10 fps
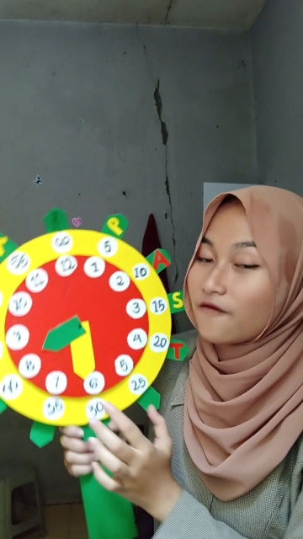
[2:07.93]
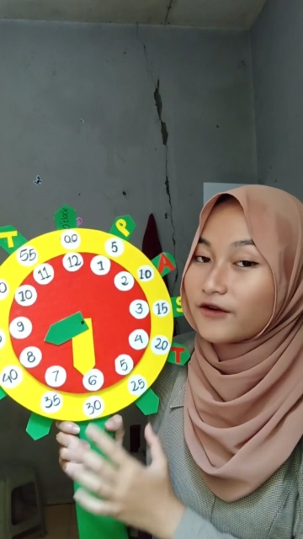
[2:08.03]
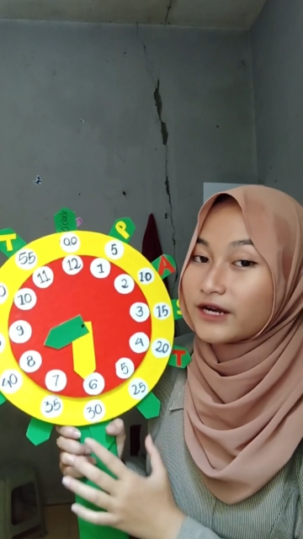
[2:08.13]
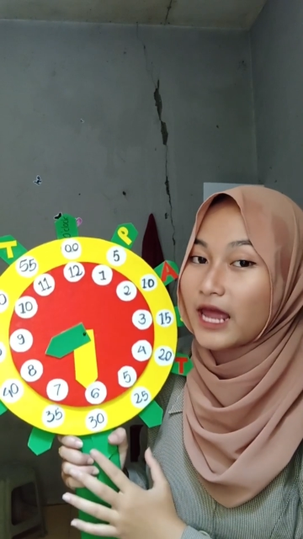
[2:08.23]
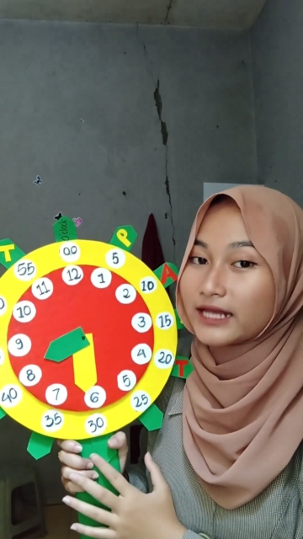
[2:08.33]

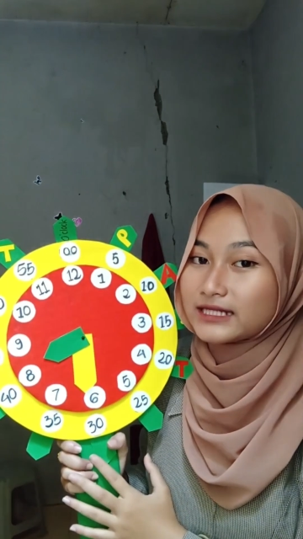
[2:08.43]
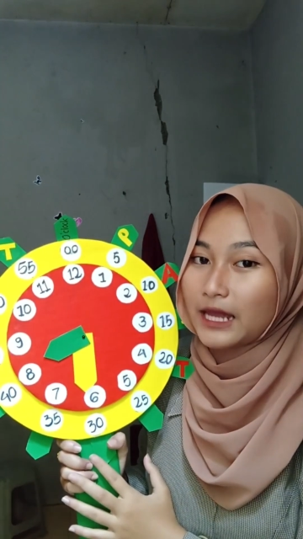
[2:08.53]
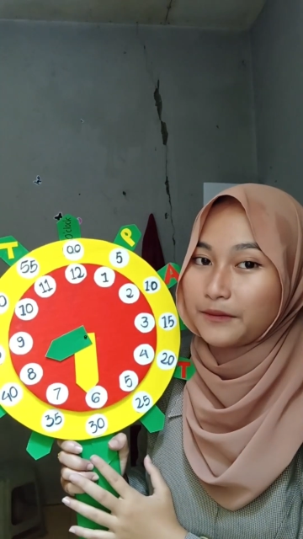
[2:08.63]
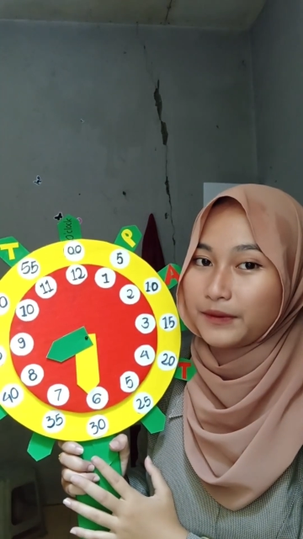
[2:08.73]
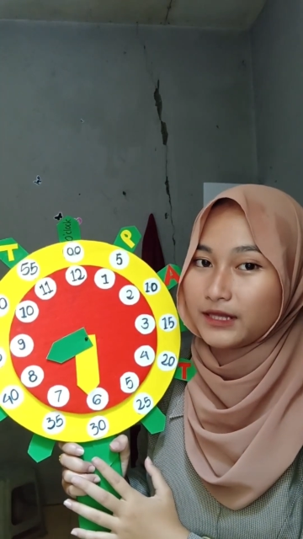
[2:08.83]
For the
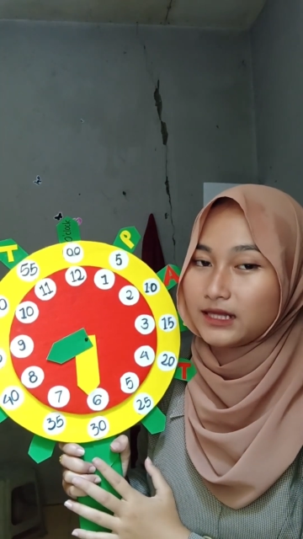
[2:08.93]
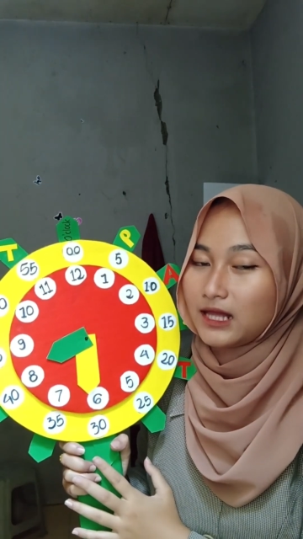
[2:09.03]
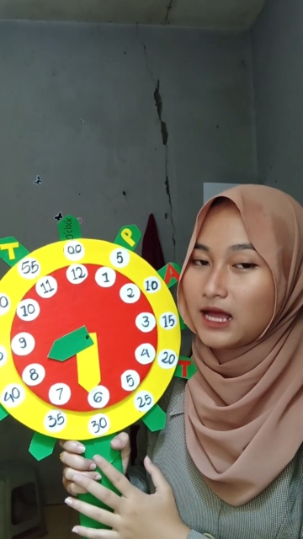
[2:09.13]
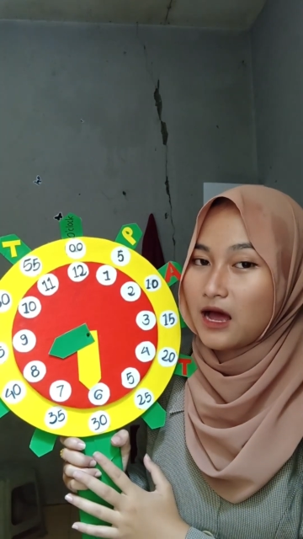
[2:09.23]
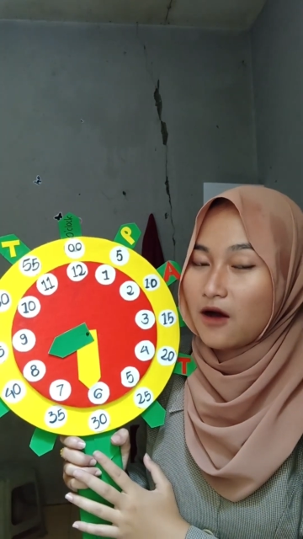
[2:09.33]

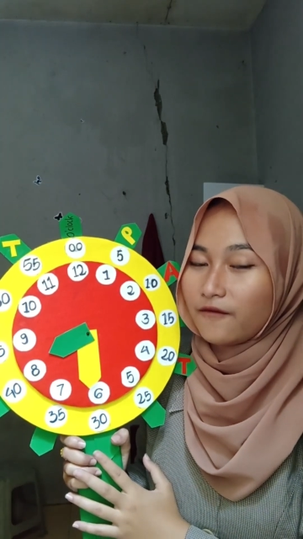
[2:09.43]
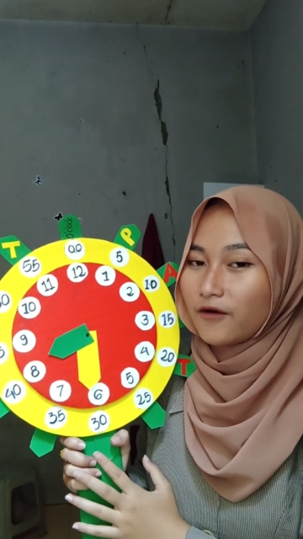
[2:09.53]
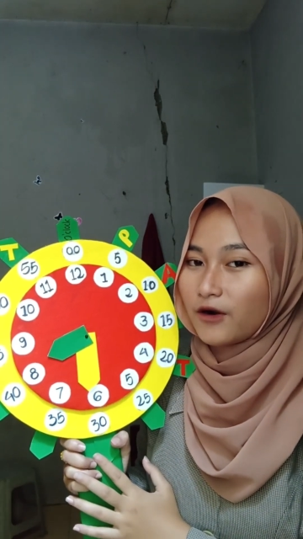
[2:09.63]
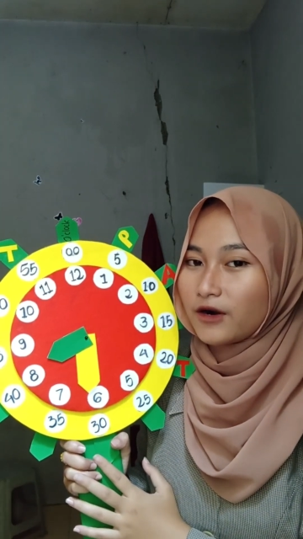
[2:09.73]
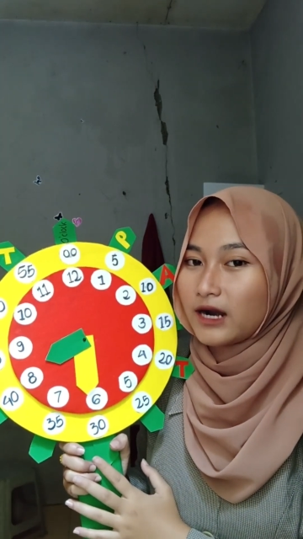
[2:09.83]
example,
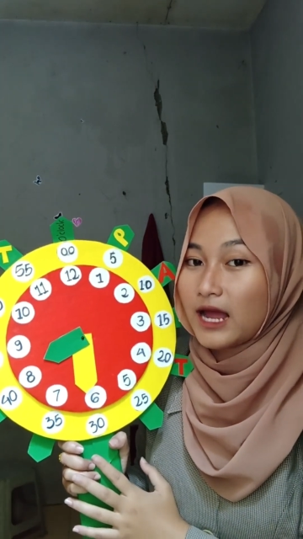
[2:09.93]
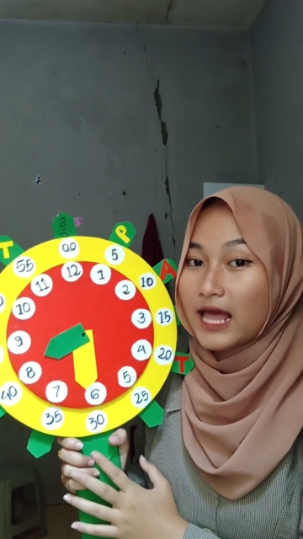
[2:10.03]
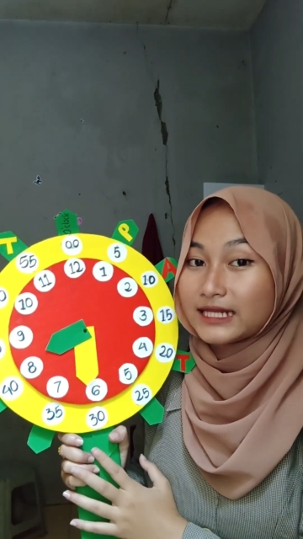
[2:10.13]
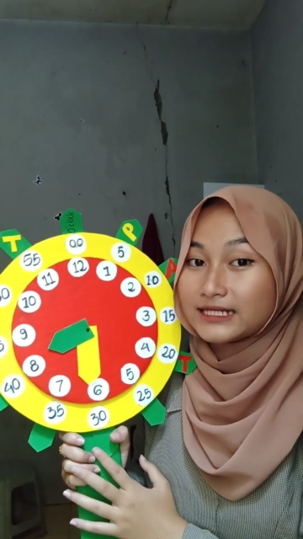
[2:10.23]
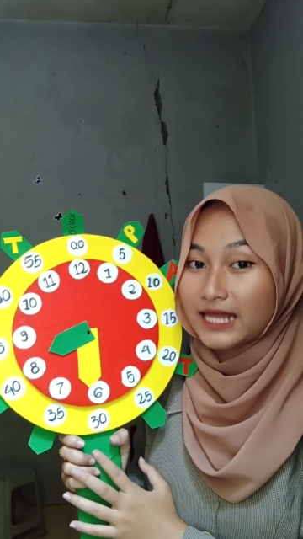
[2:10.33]
for
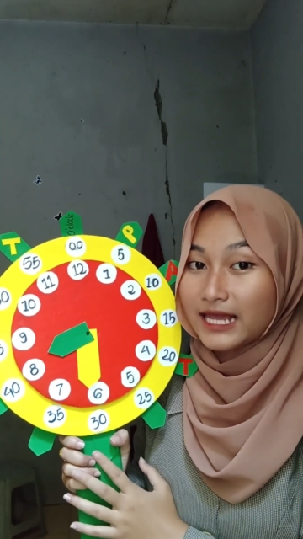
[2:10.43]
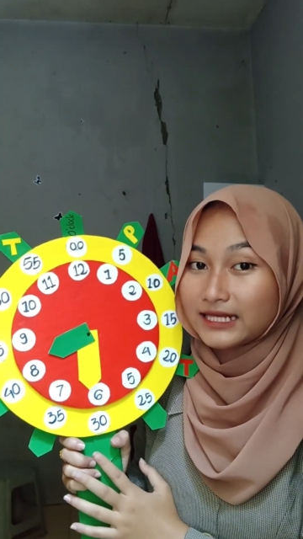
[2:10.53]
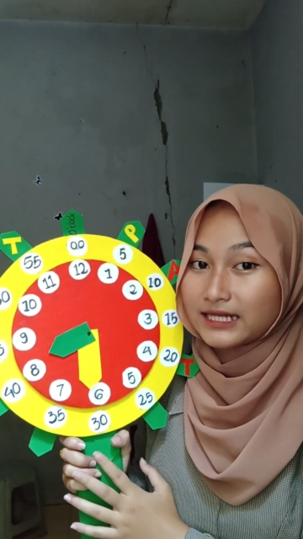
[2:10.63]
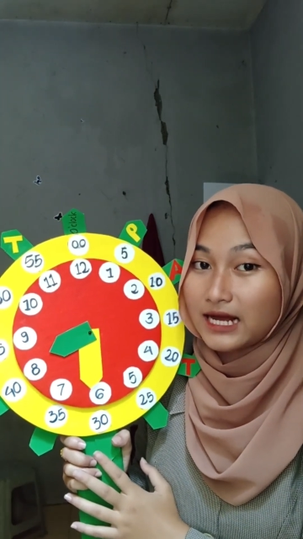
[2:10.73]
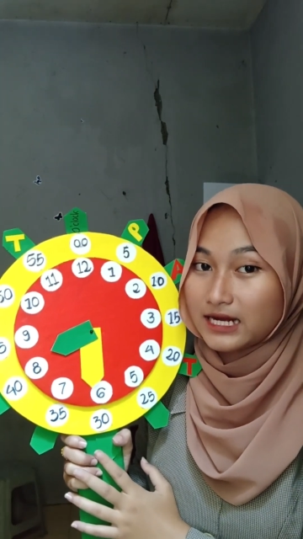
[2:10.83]
6